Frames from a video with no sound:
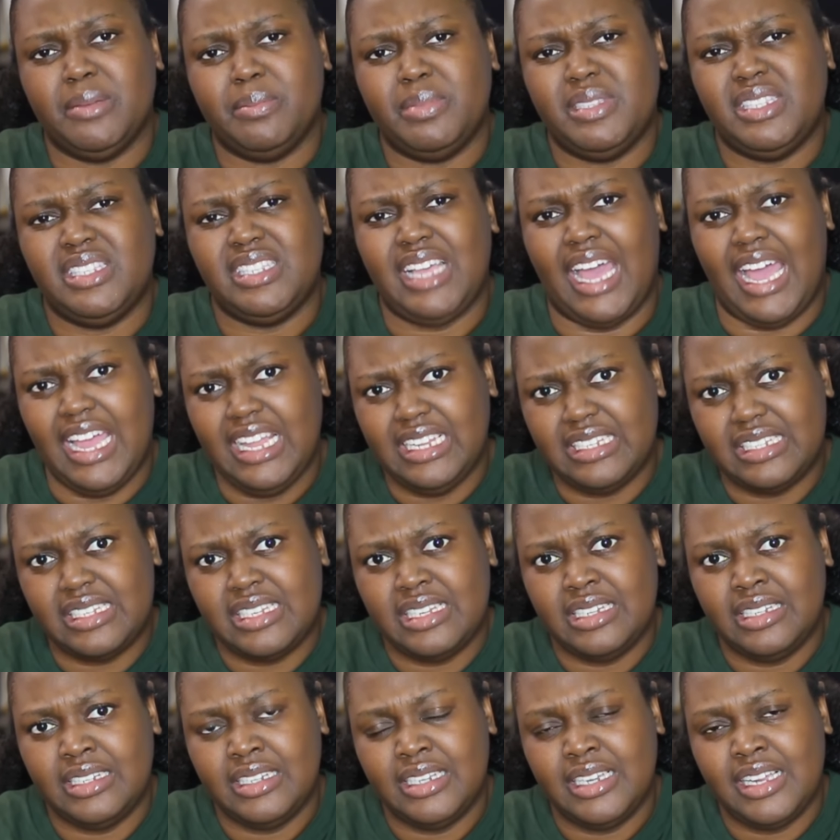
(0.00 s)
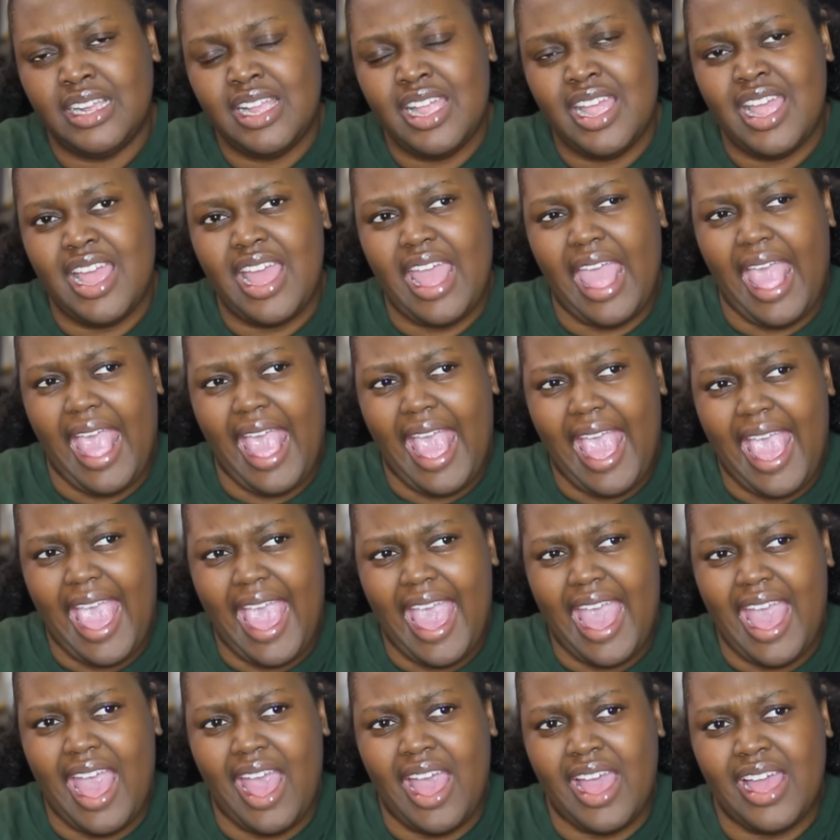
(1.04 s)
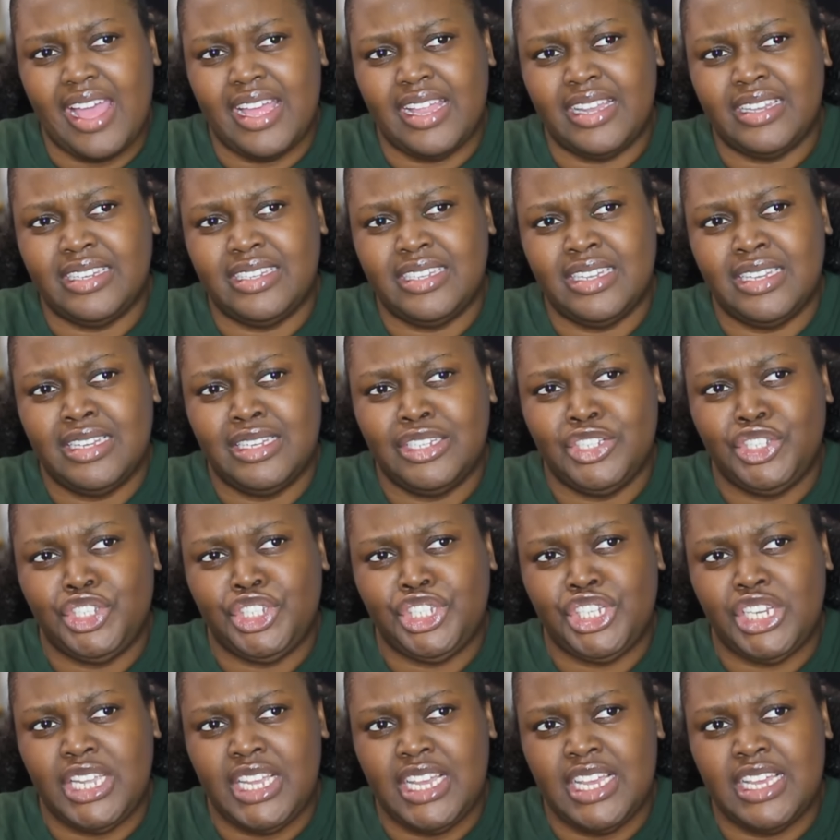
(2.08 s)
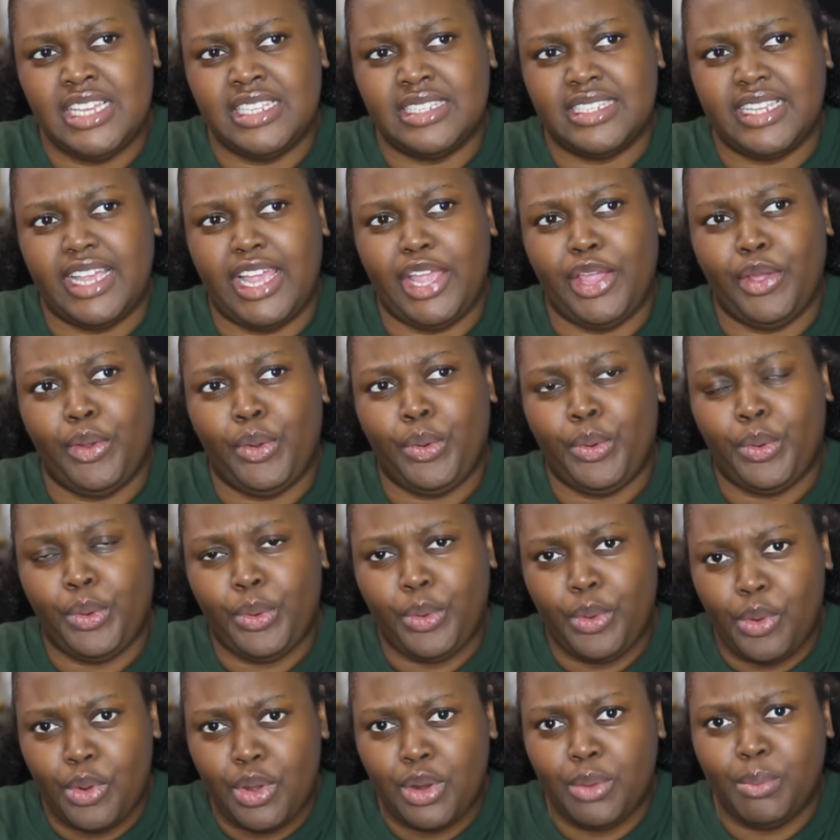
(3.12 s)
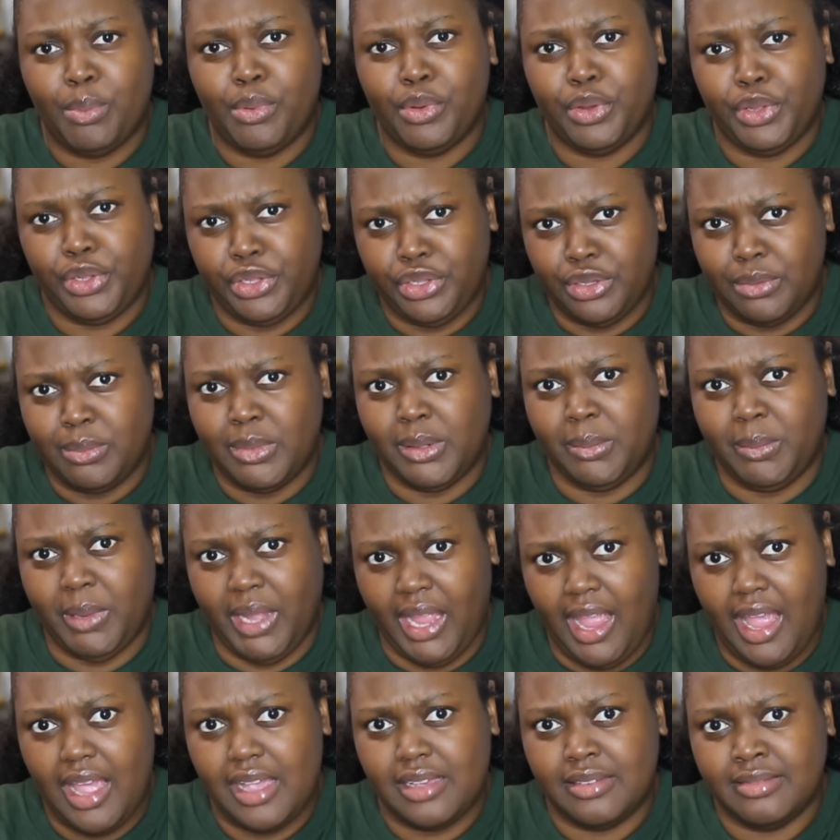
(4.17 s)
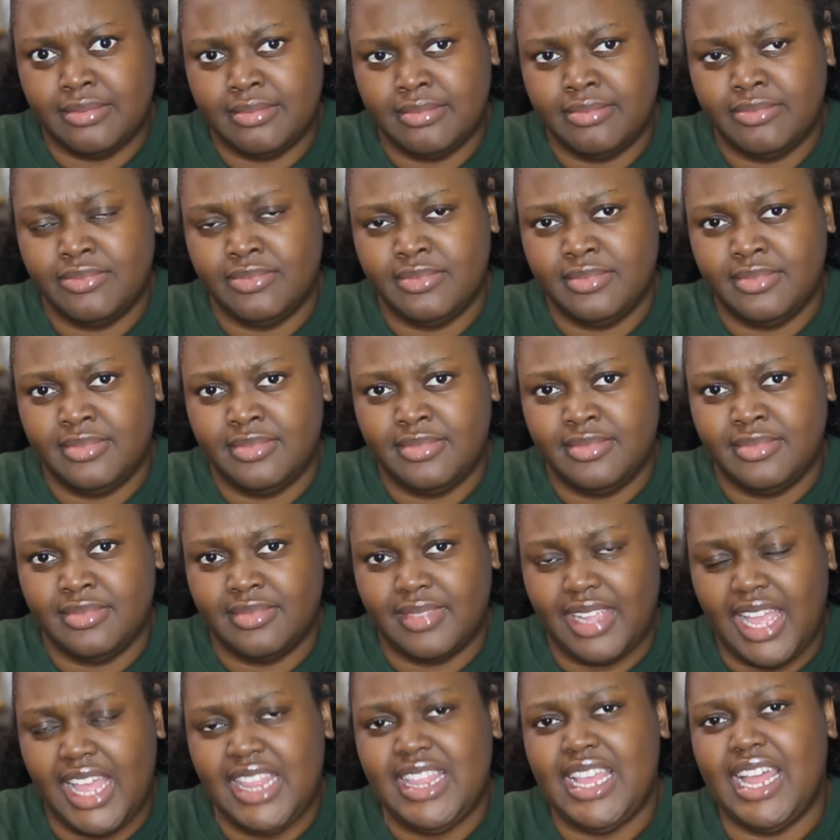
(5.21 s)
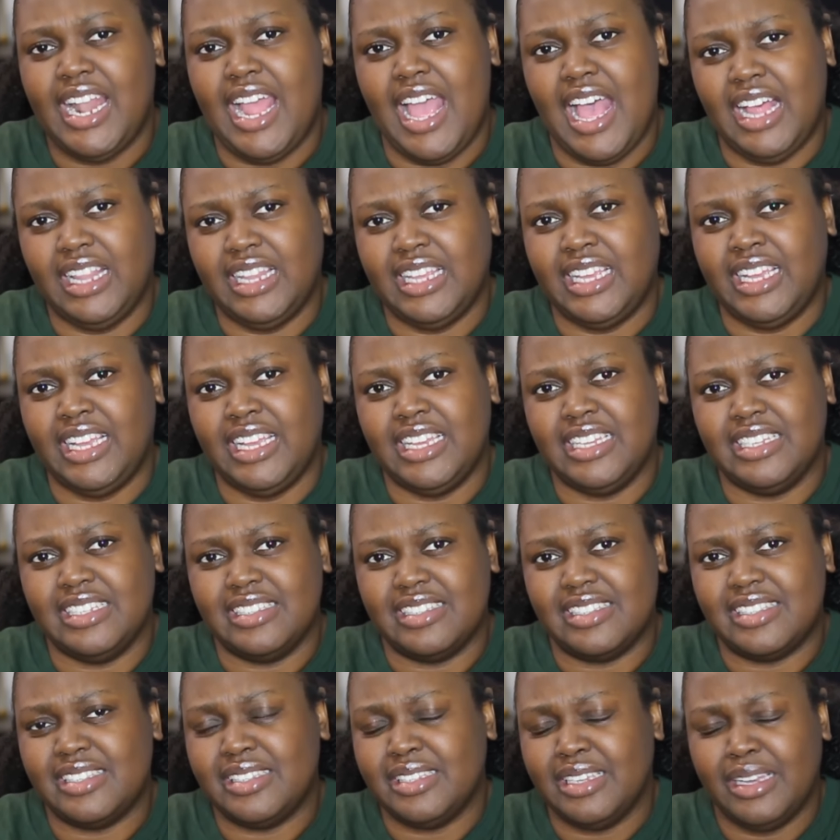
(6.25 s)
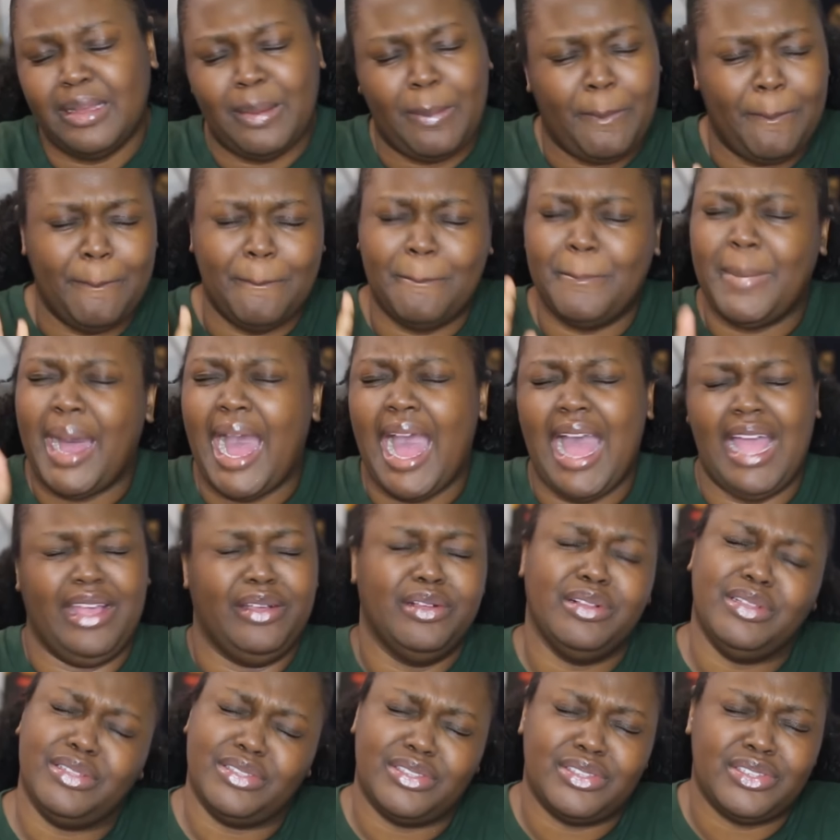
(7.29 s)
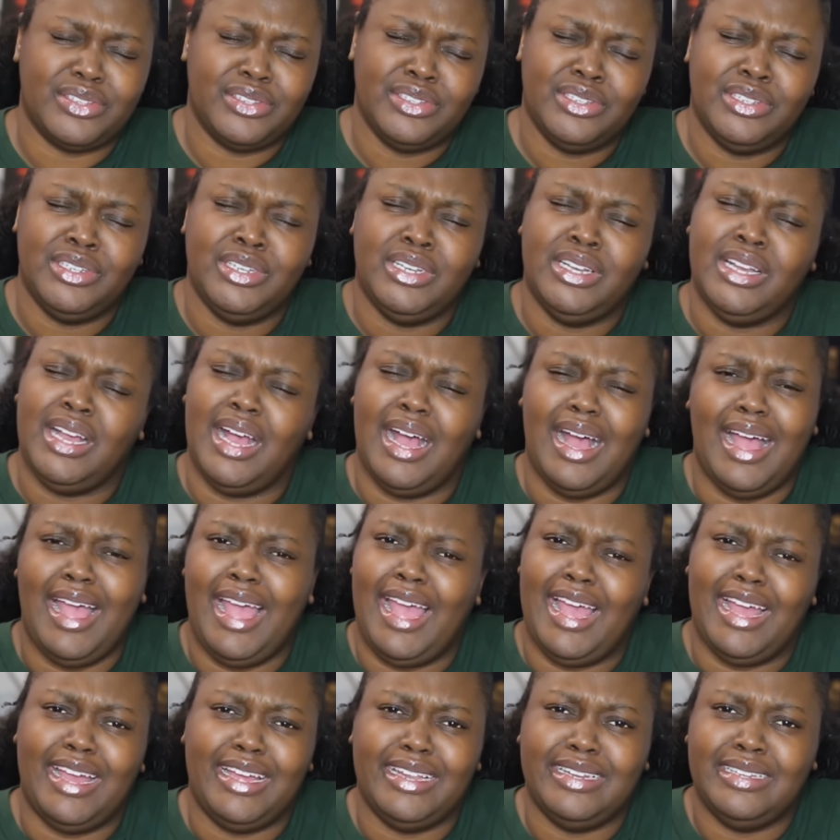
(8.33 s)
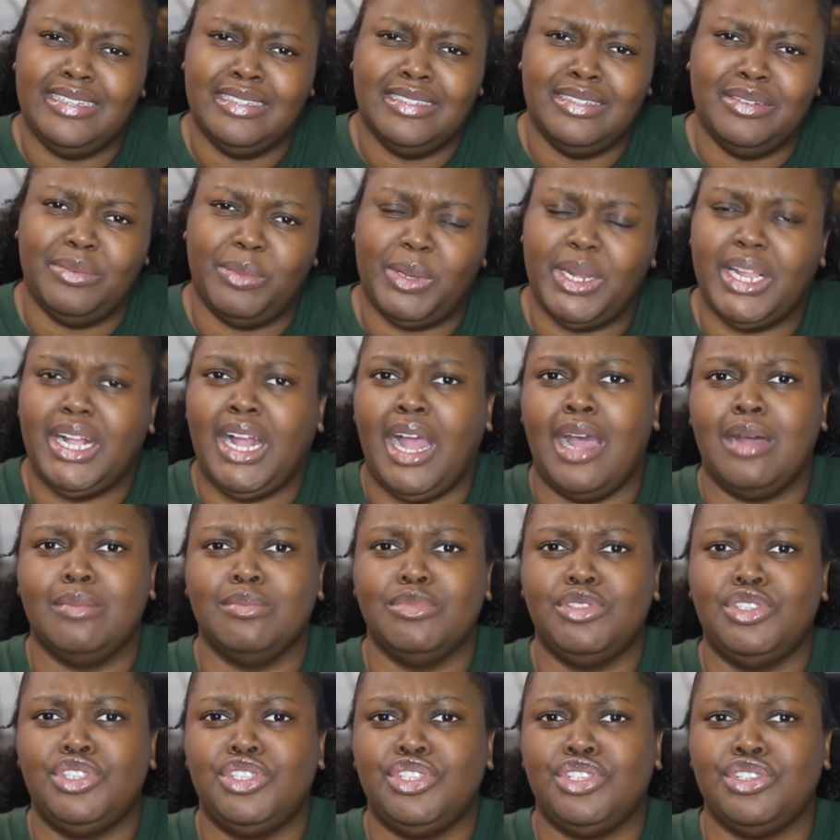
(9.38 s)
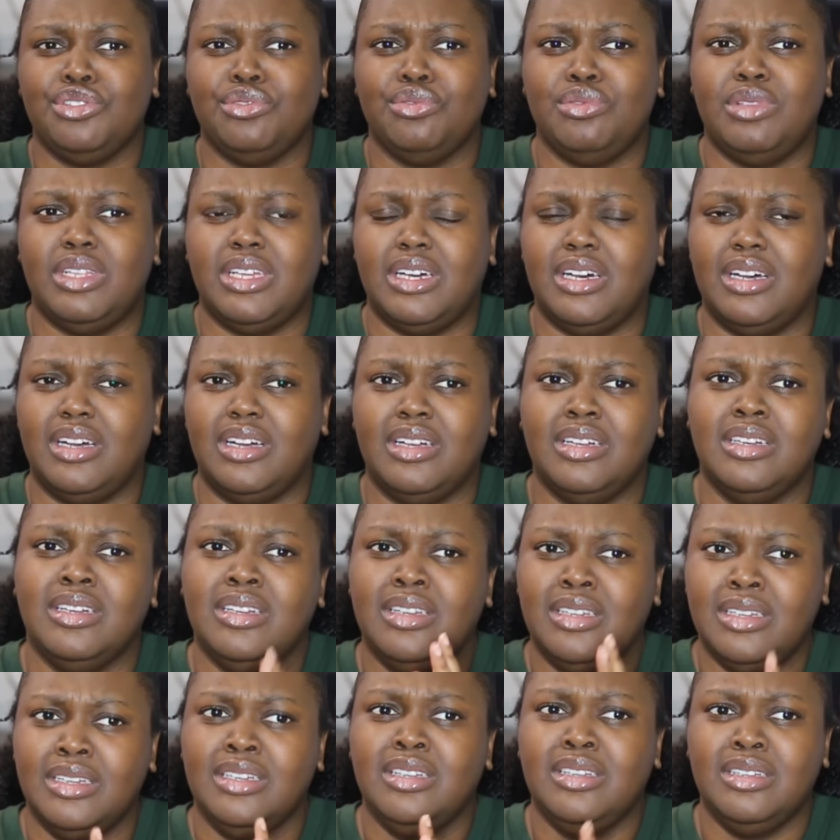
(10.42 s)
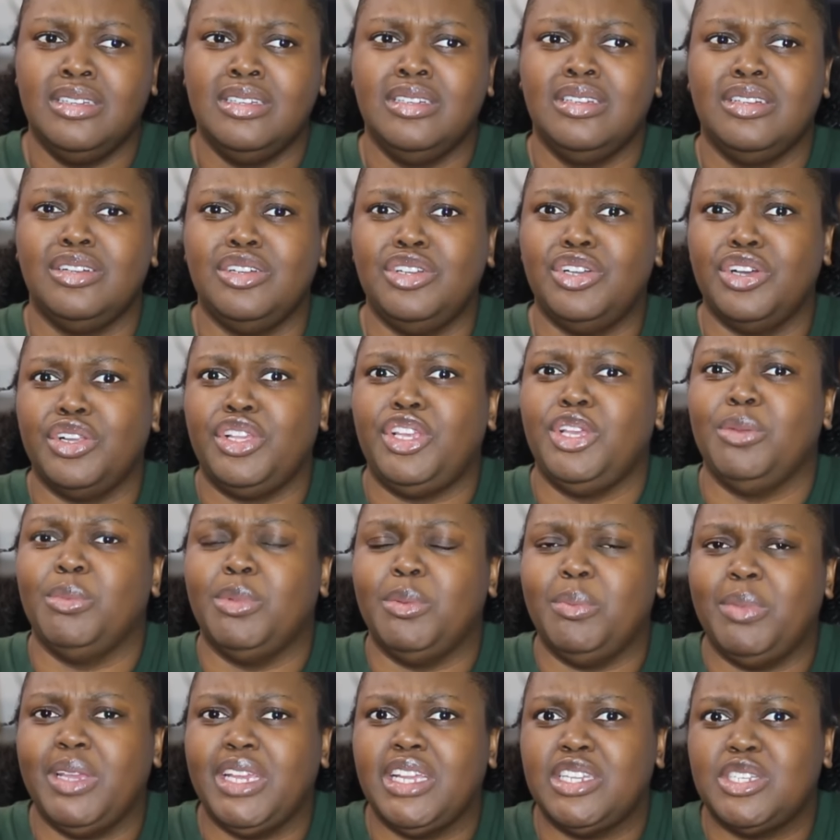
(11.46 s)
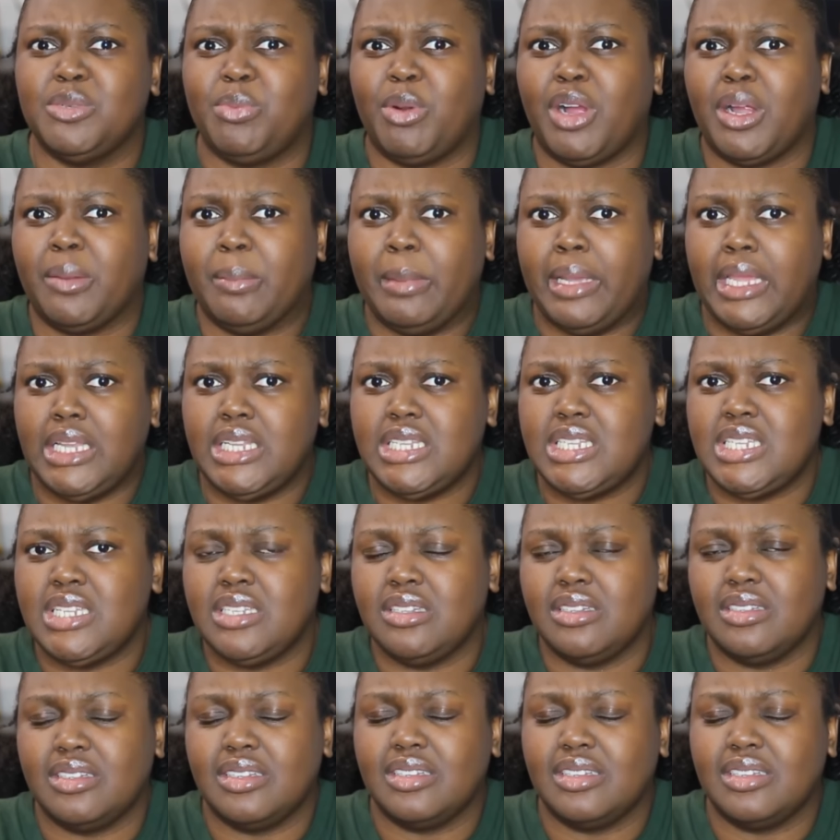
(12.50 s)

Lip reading: upset, and she is a horrible human being, and that Ellie is miles ahead when it comes to the good human being department.